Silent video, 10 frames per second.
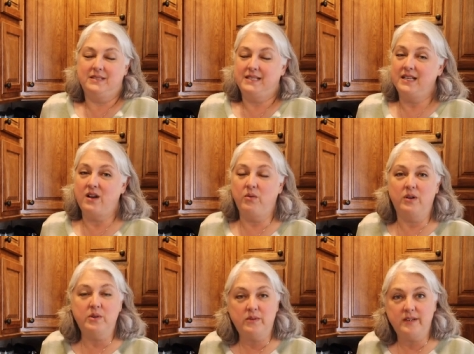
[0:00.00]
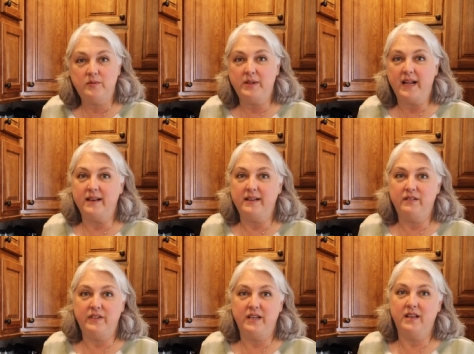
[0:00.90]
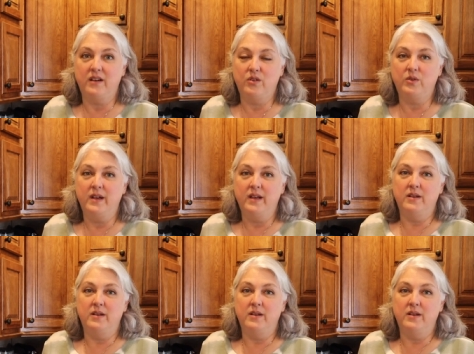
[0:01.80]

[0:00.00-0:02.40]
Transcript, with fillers: didn't know what we wanted to put out in a video.